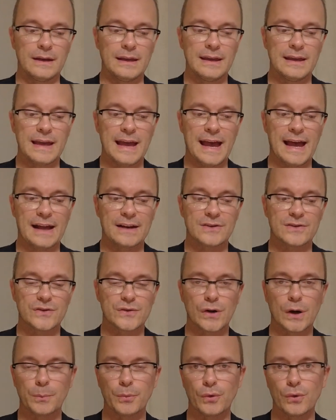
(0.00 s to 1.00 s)
he had
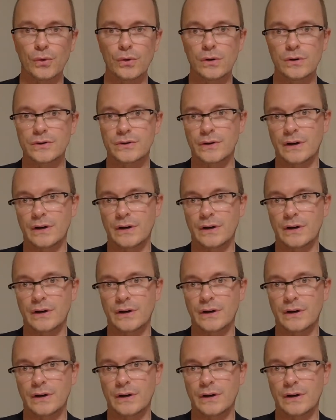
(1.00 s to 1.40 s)
trouble